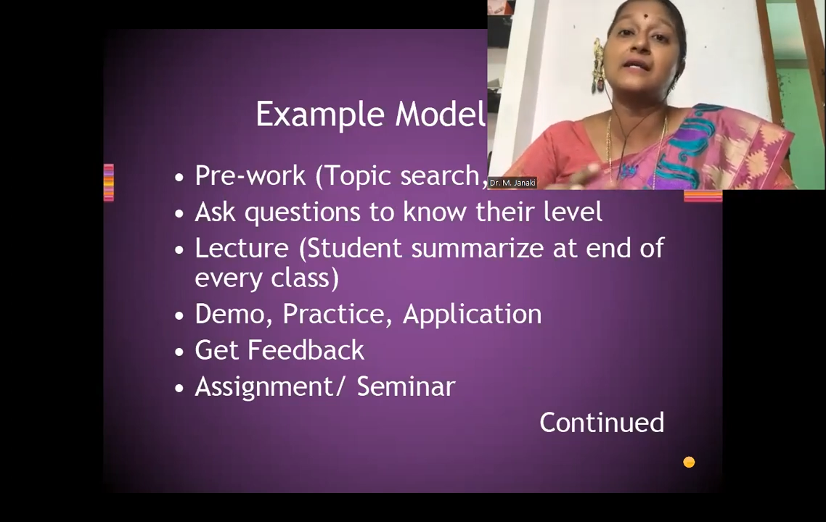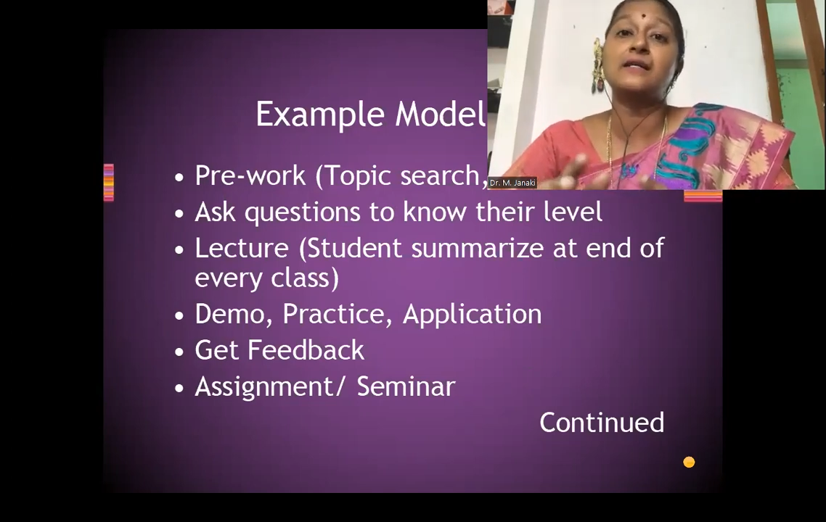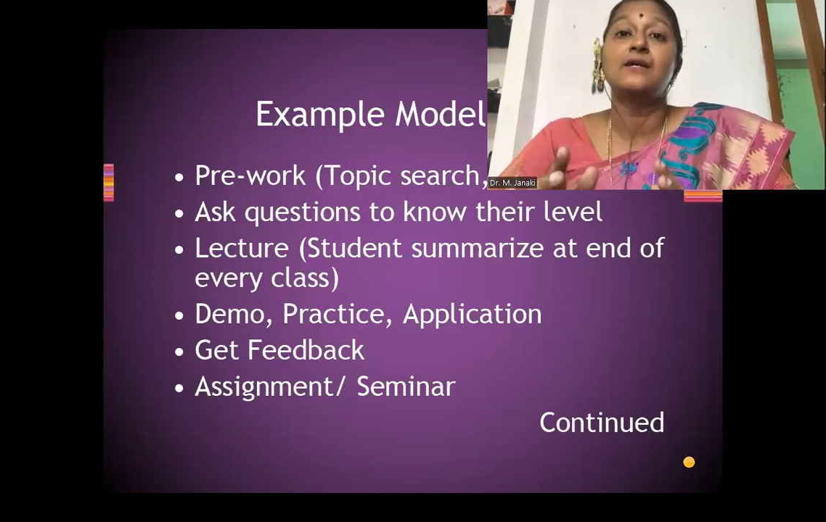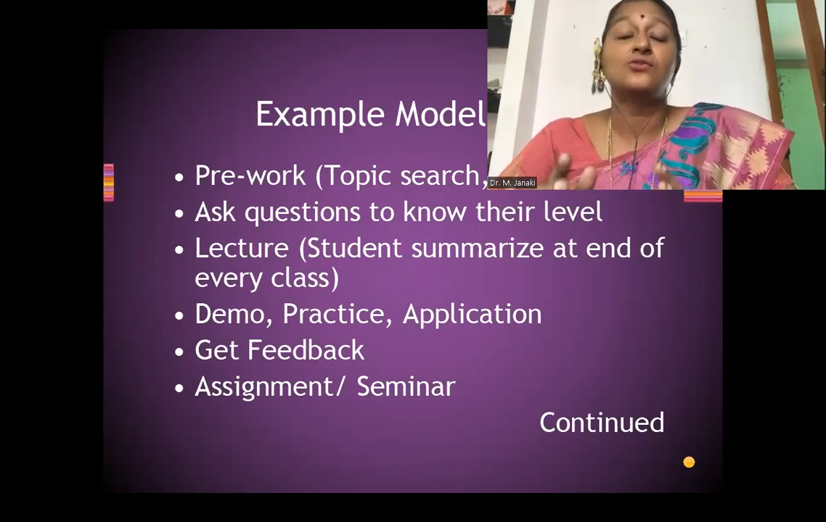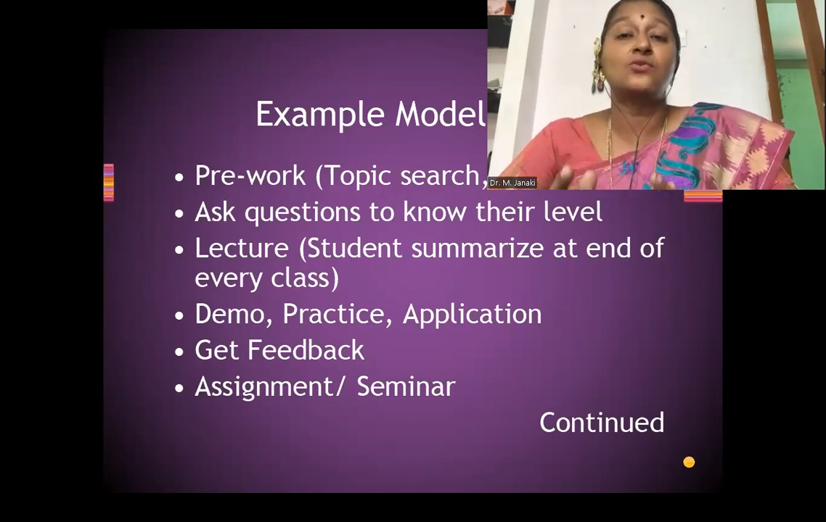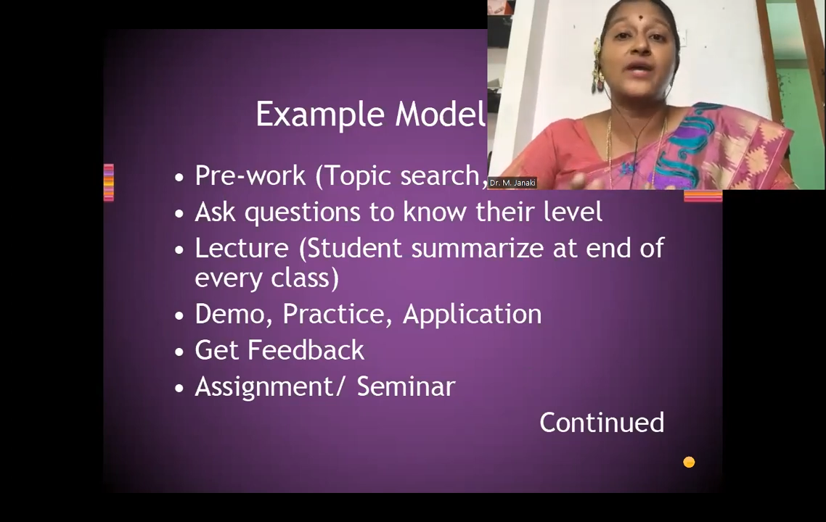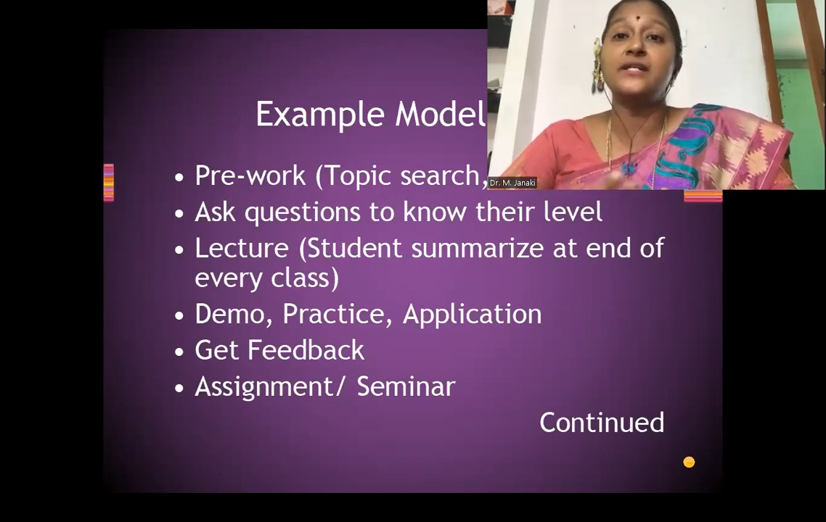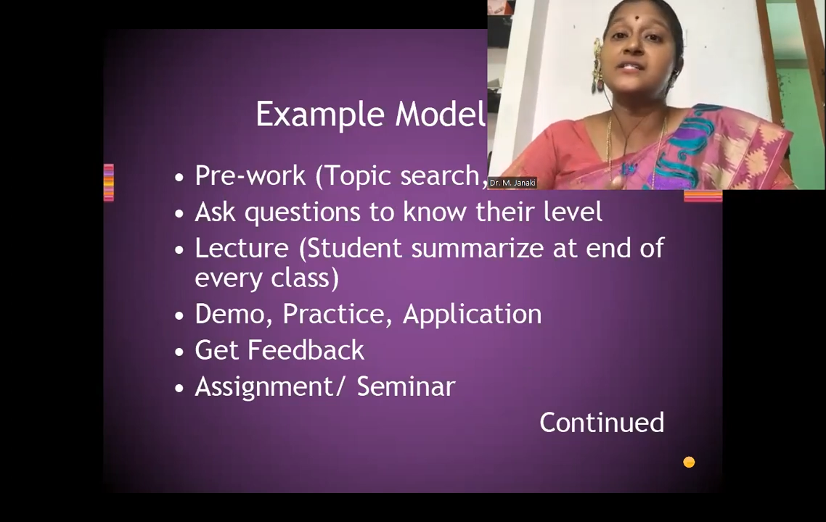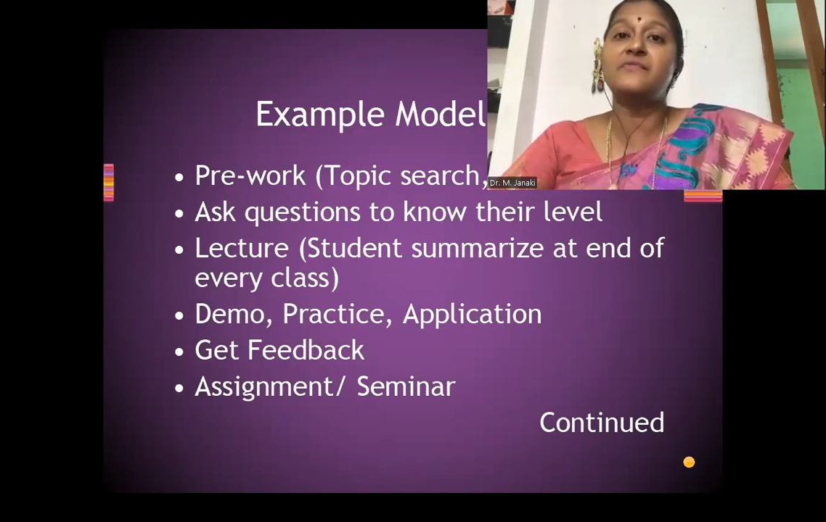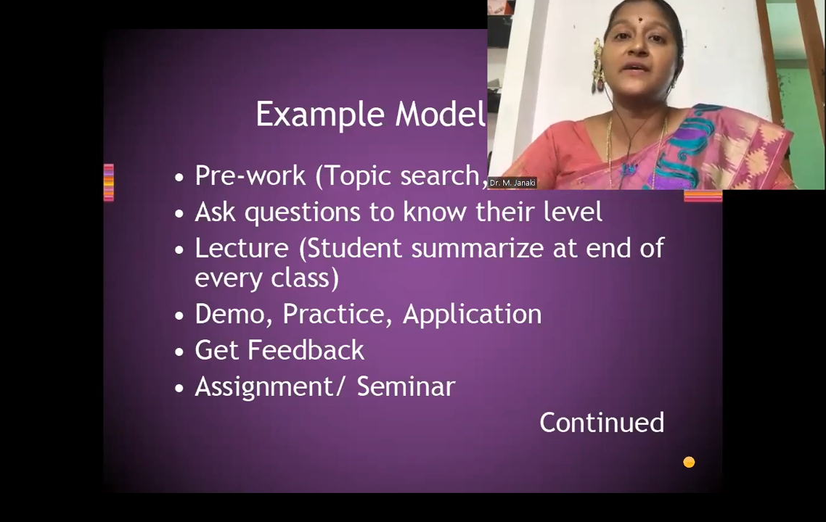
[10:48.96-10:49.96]
and today
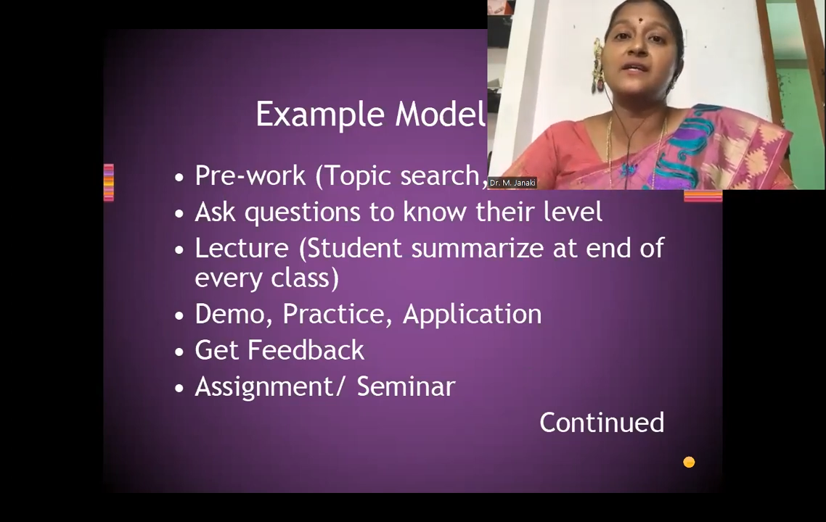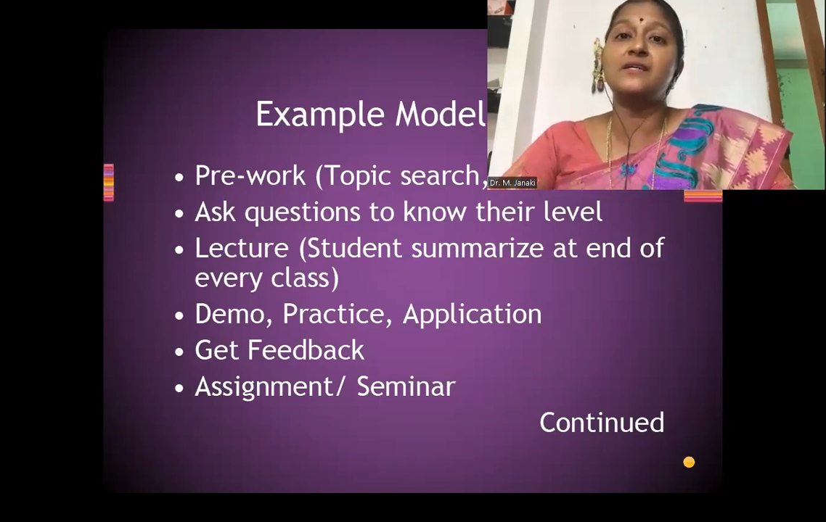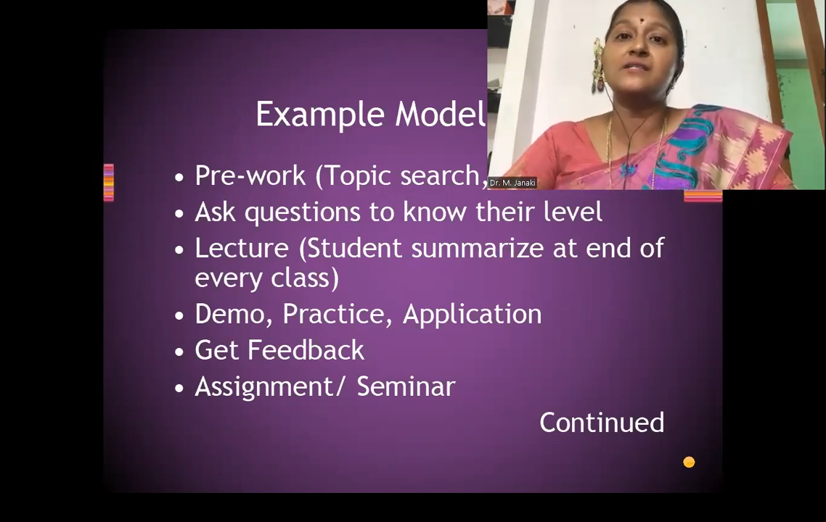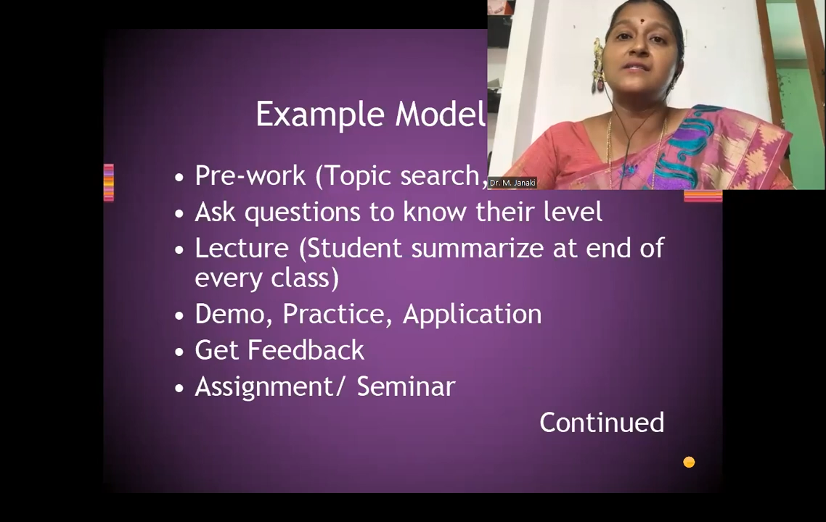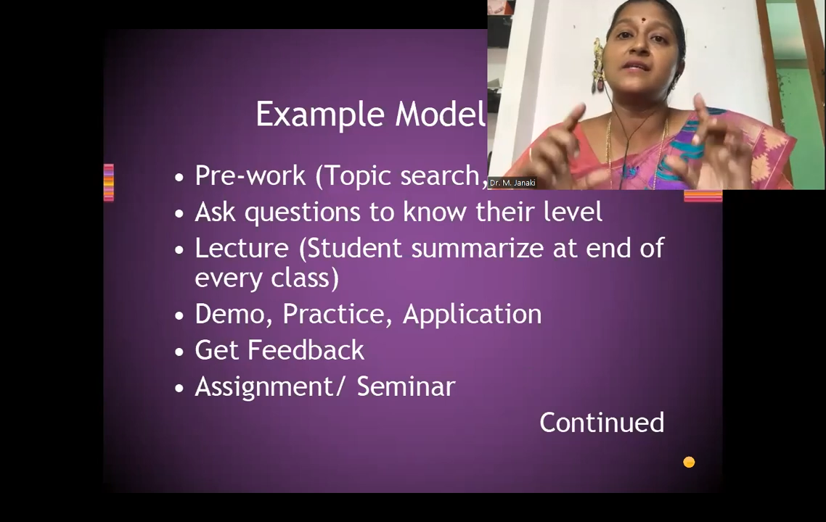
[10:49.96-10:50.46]
it is very easy